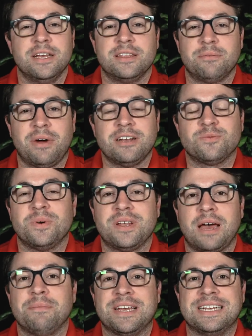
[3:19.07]
There might as well
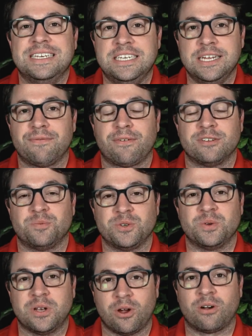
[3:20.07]
not be a difference
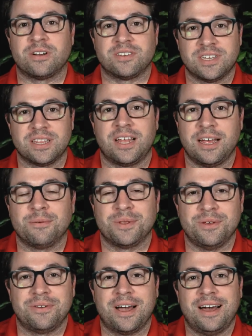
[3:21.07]
between darkness and light with
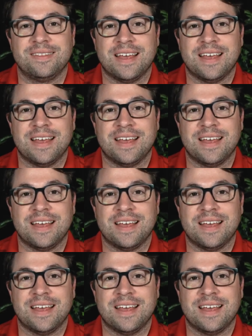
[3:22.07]
you, God.